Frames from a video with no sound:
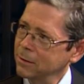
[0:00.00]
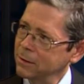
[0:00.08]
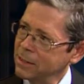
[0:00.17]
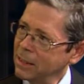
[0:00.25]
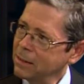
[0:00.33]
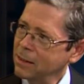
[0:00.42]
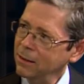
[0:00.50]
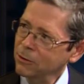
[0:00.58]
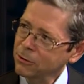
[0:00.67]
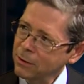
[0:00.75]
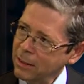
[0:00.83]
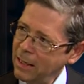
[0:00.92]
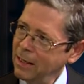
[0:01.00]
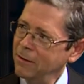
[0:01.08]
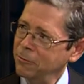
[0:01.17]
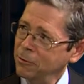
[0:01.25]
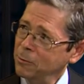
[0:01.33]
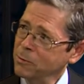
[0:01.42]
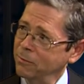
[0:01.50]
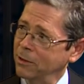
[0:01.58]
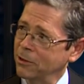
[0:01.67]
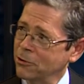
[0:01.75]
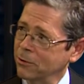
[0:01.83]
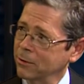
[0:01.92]
detailed and careful
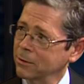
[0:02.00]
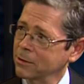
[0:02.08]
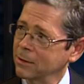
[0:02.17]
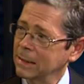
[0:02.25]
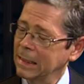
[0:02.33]
observations